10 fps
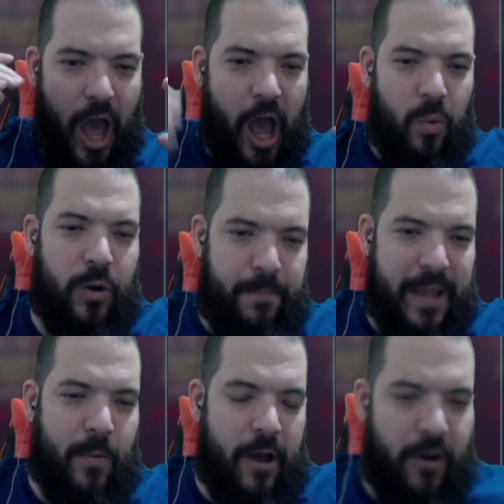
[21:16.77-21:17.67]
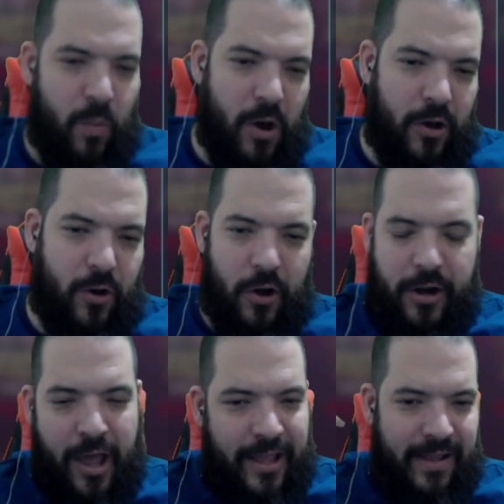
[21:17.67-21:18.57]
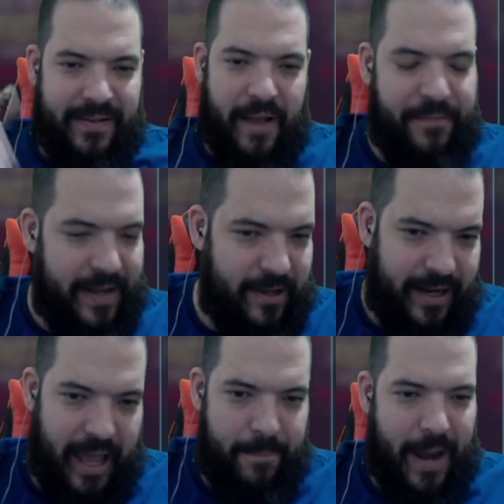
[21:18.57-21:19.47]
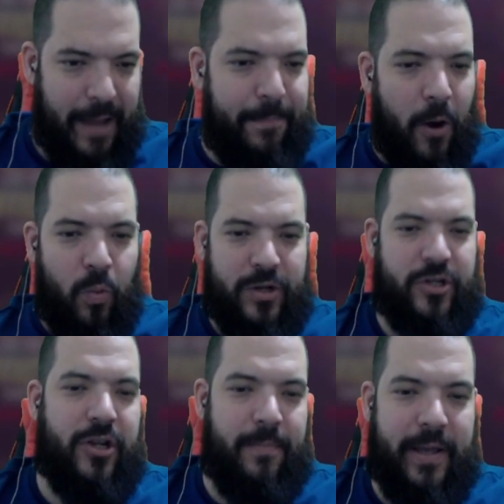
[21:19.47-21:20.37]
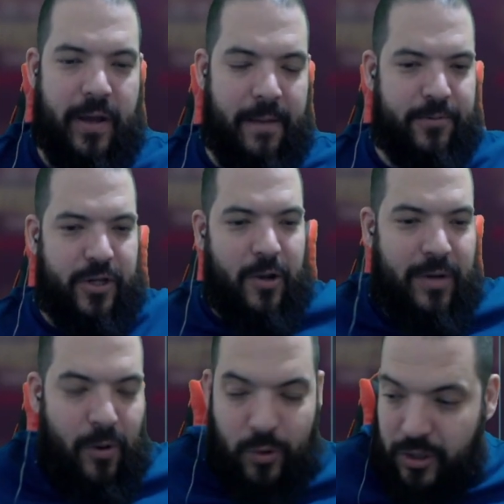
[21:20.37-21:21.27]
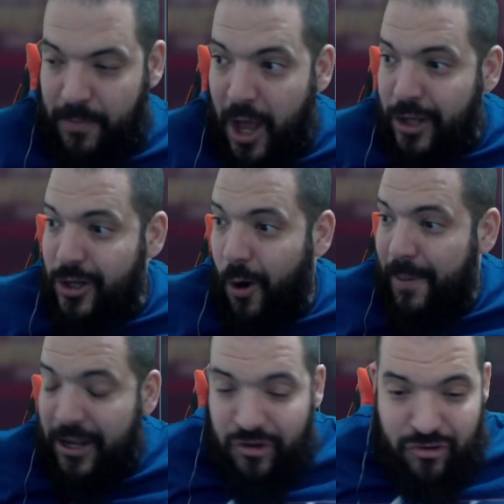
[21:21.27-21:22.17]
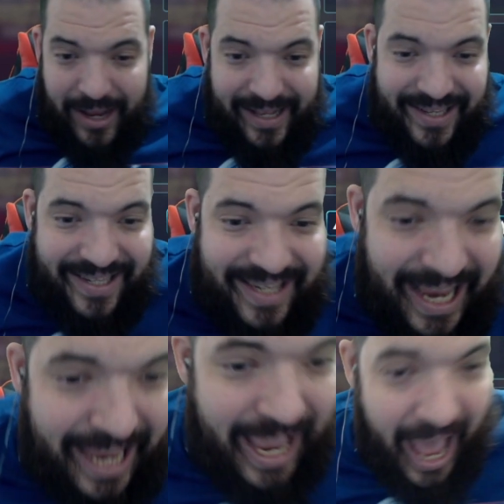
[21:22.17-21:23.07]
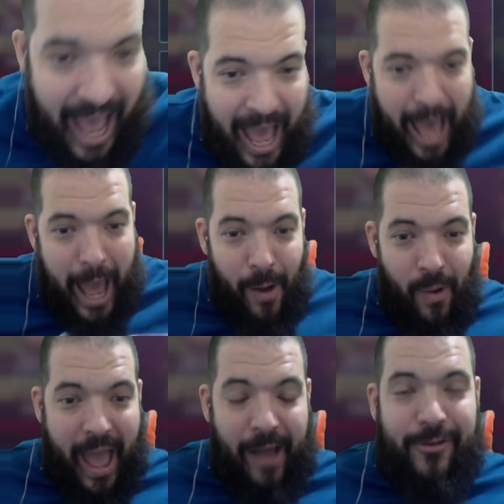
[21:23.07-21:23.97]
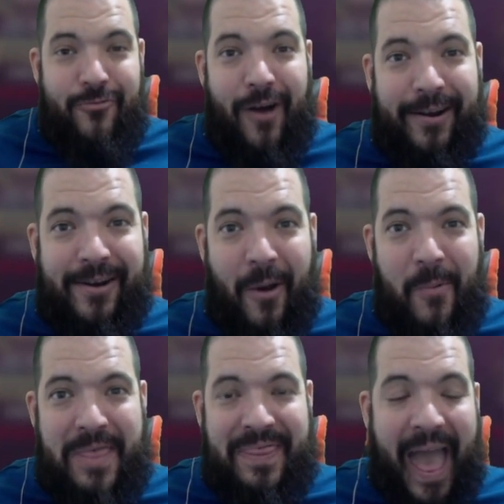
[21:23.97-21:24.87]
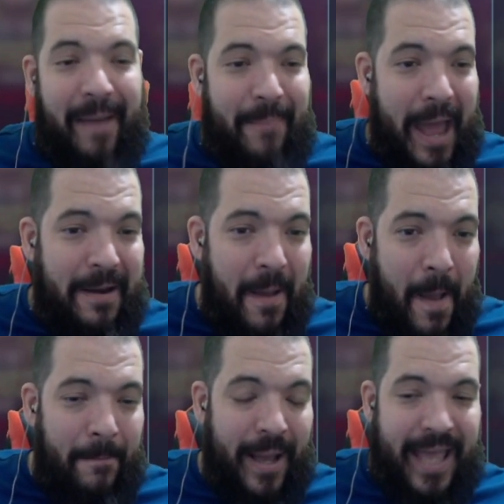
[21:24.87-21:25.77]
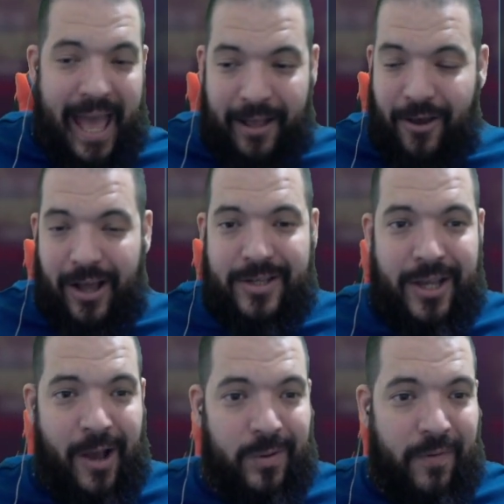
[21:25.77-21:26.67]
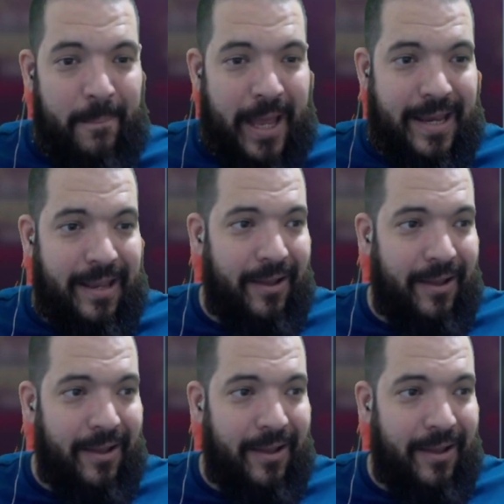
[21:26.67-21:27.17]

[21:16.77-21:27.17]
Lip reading: would be where I work on. You're definitely going to get Black Bolt, which is going to be absolutely awesome. So I'll be intrigued to see how you run with that, man. But yeah, guys and girls, for me,